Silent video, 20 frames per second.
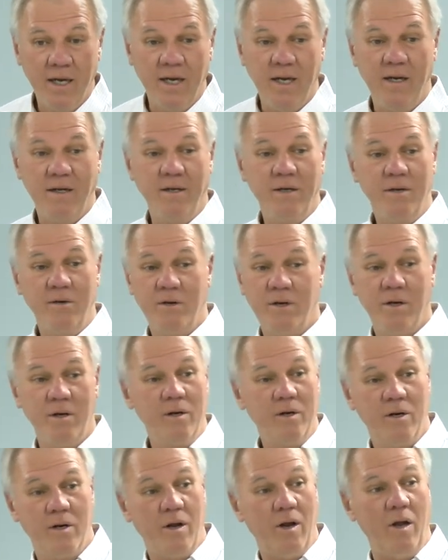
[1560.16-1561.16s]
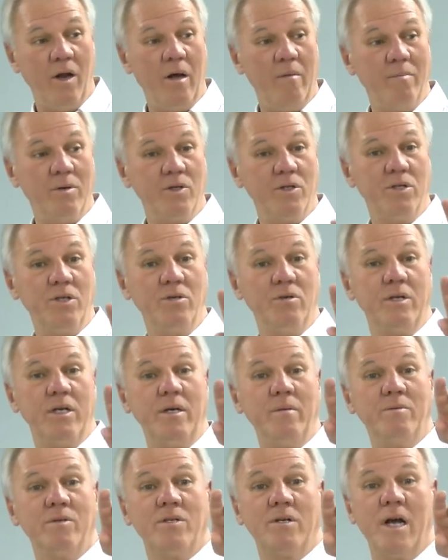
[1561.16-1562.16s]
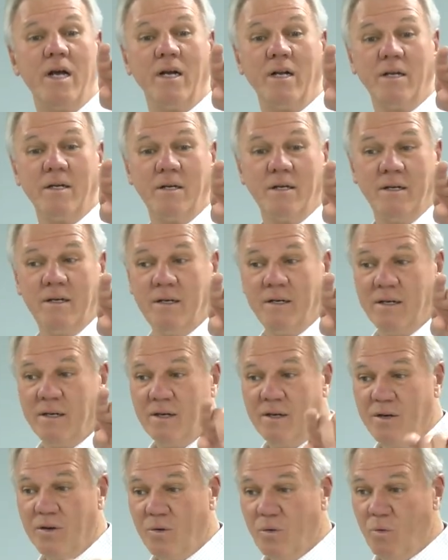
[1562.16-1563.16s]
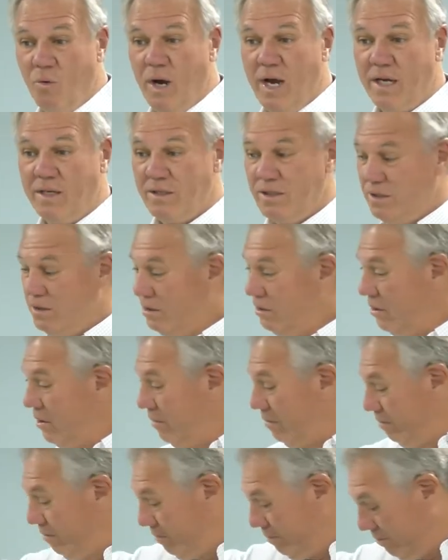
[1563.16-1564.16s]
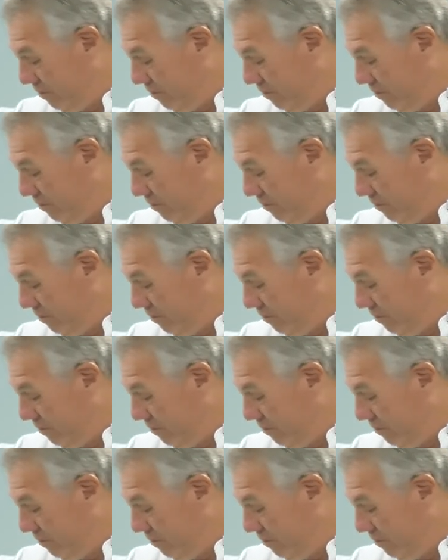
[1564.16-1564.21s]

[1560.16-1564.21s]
And Columbus, you keep sailing west, you're going